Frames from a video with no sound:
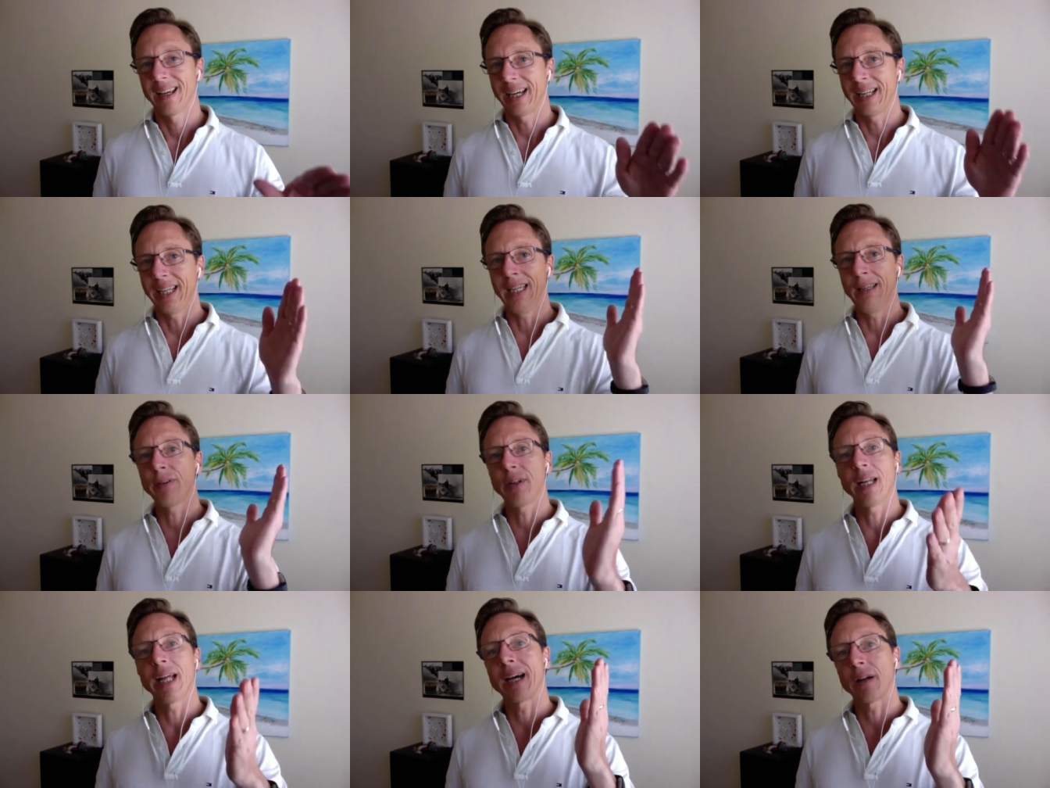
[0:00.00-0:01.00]
And even
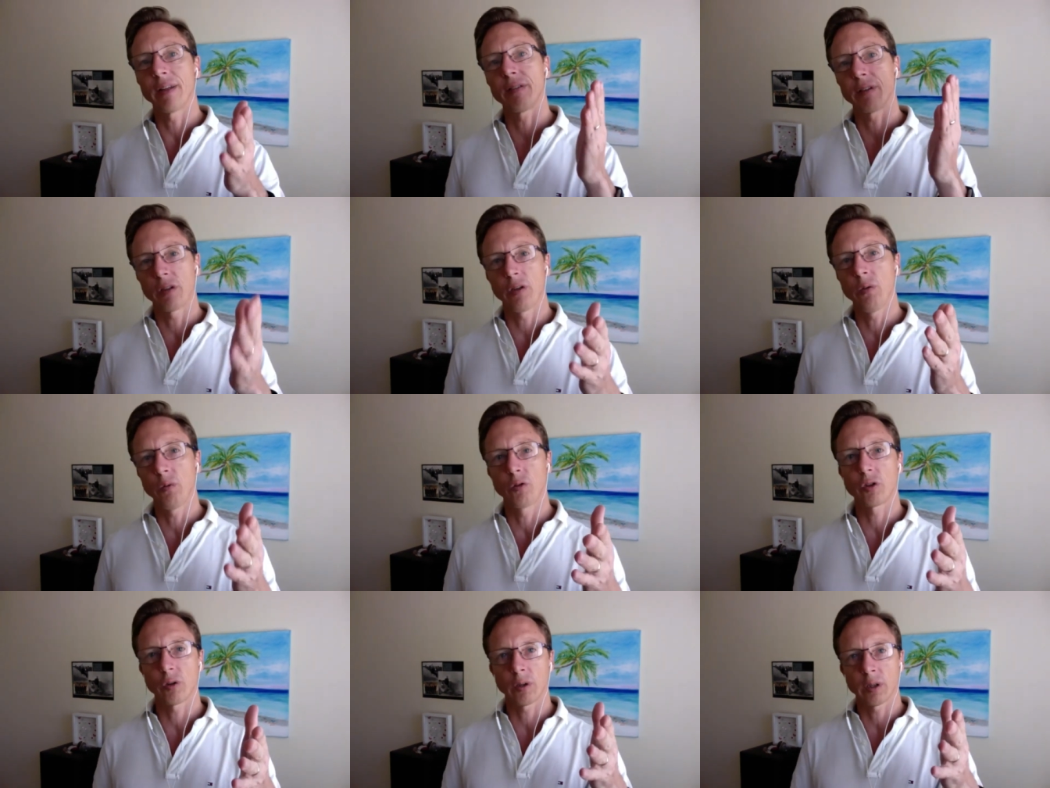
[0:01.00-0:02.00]
now, there's a
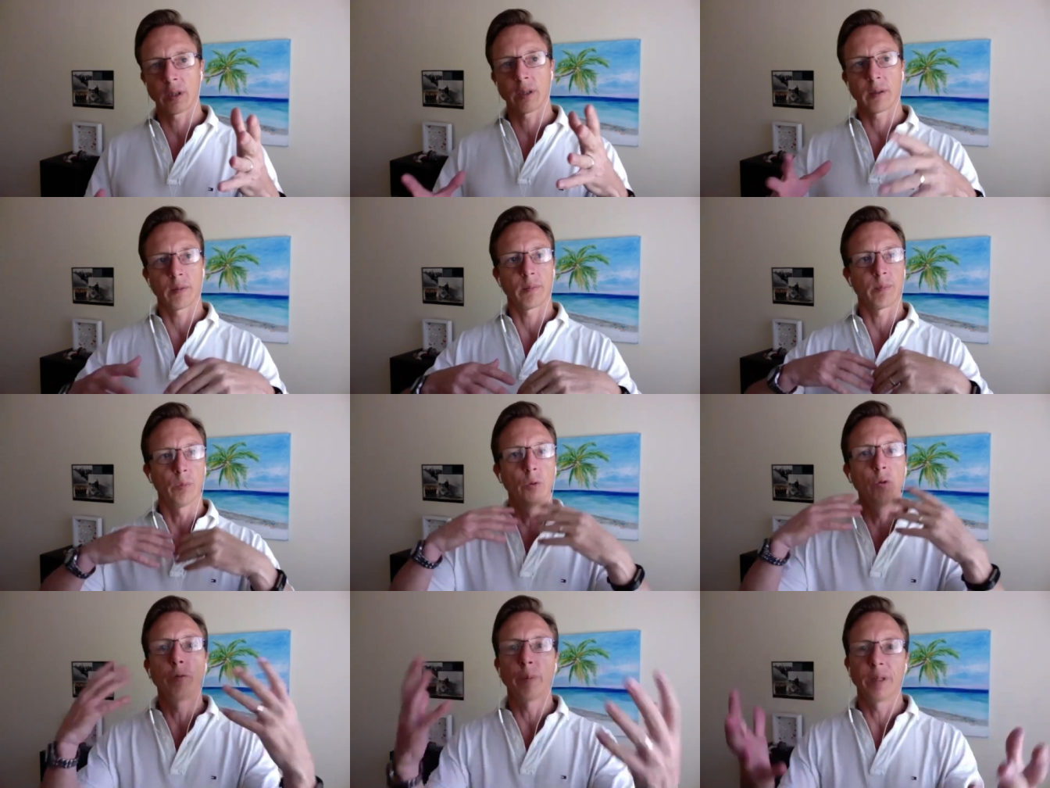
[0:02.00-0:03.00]
huge uh,
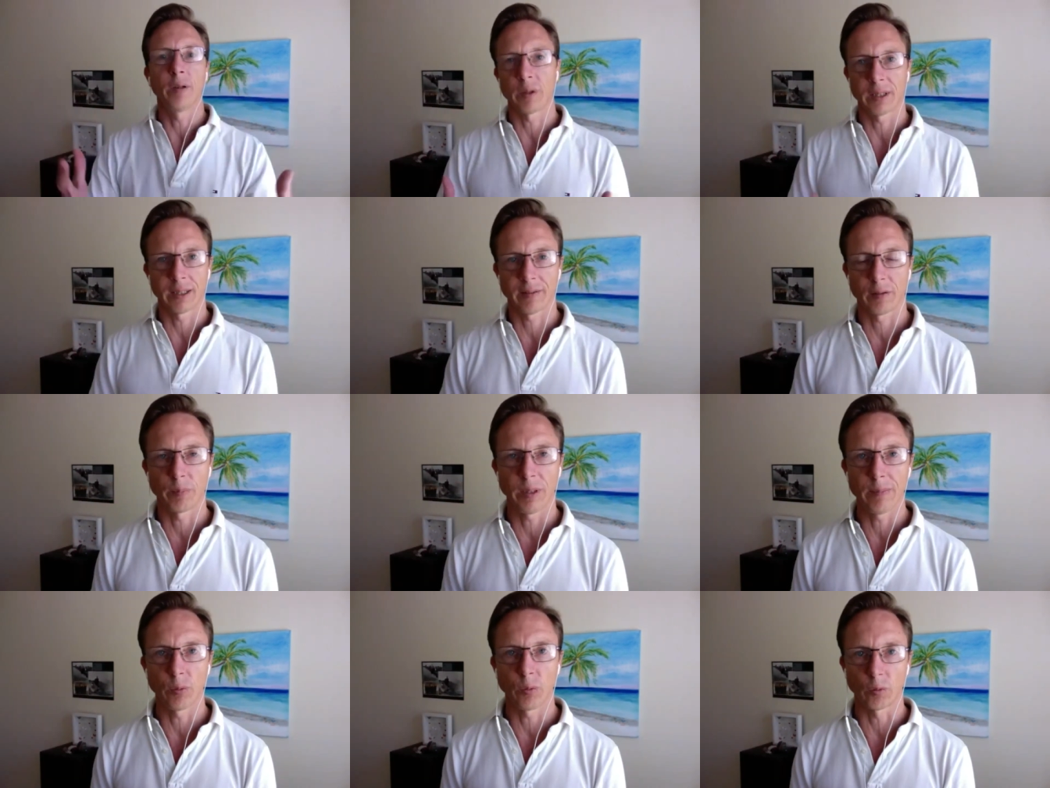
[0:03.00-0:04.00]
movement in regards to
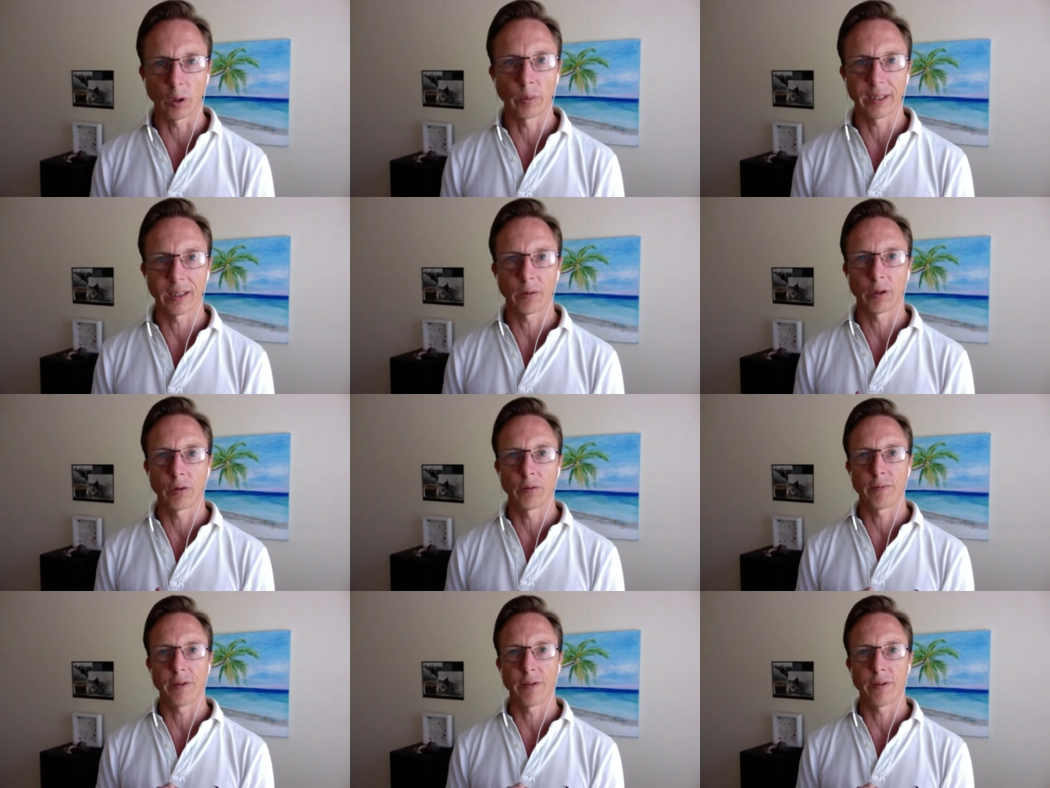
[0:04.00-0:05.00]
people growing their own
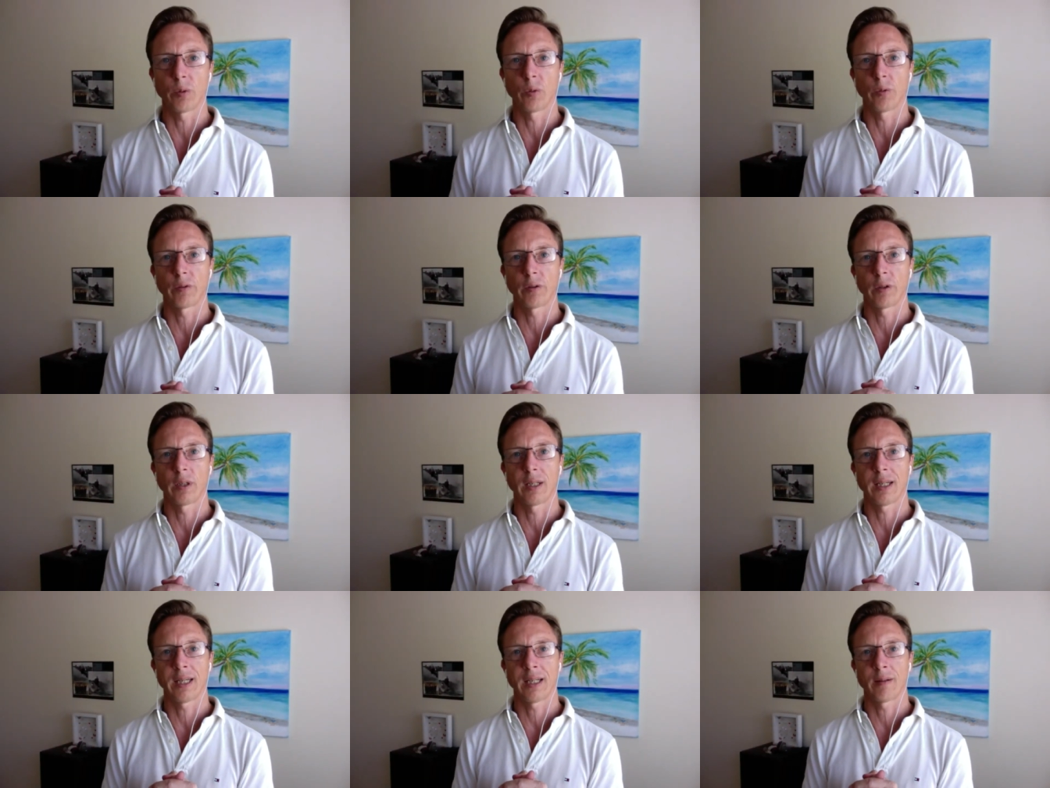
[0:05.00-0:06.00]
vegetables and
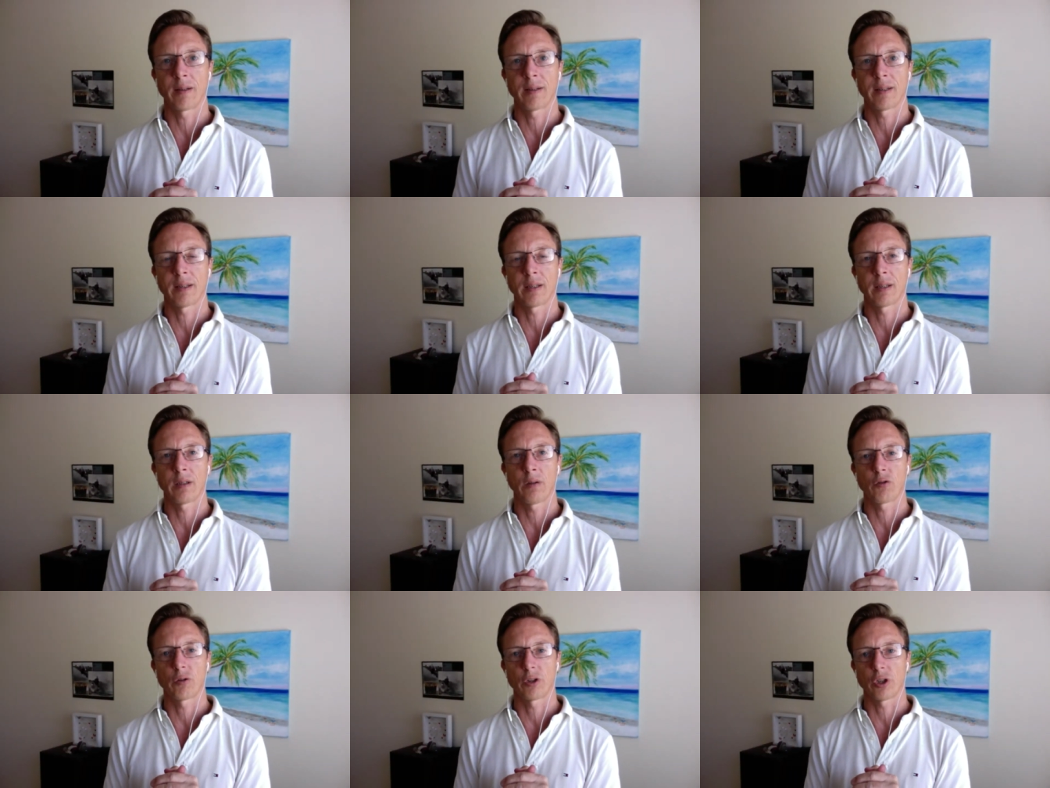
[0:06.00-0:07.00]
and uh,
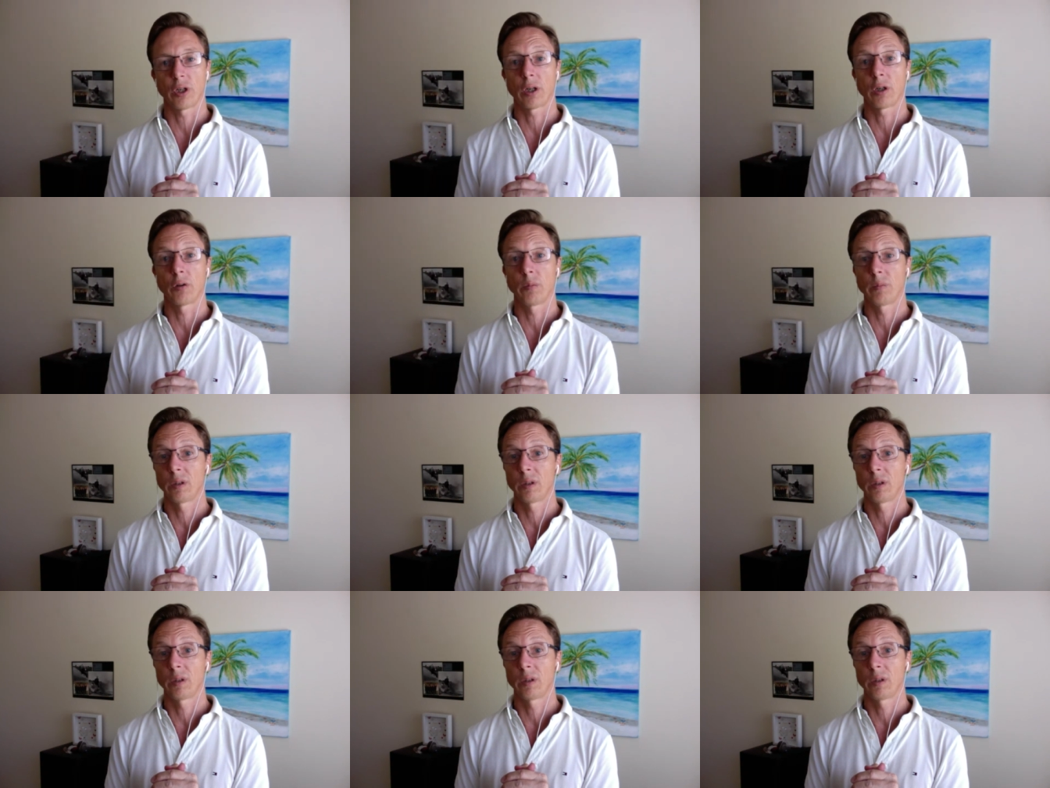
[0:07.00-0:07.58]
nutrition at home.